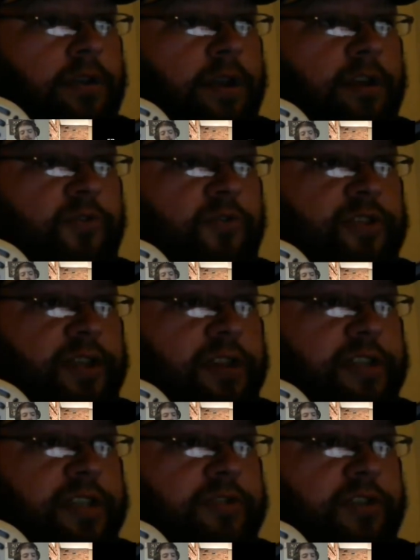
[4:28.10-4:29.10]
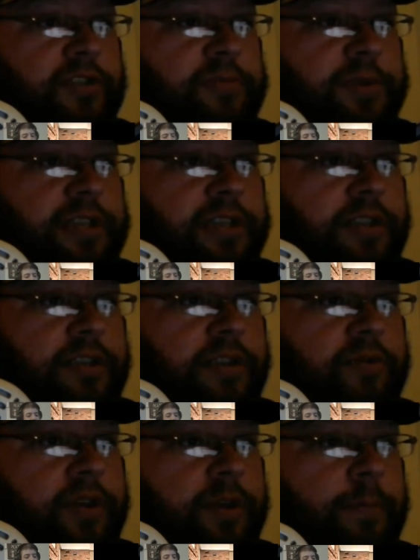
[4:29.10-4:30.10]
Everyone's already seen Raw and SmackDown
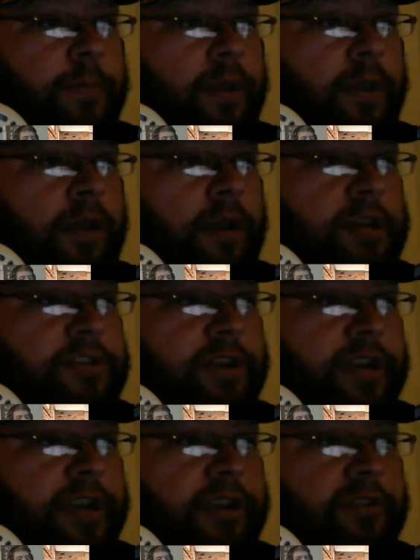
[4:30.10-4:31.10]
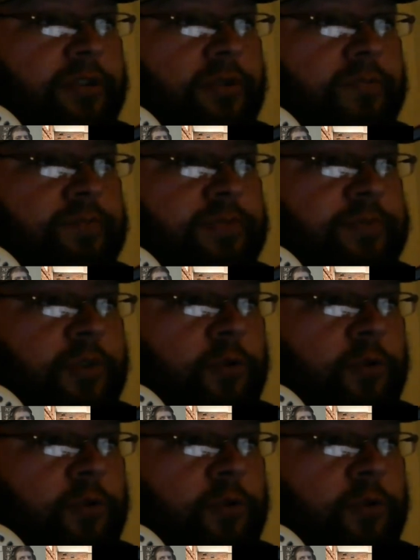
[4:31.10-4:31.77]
anyway. Is there any other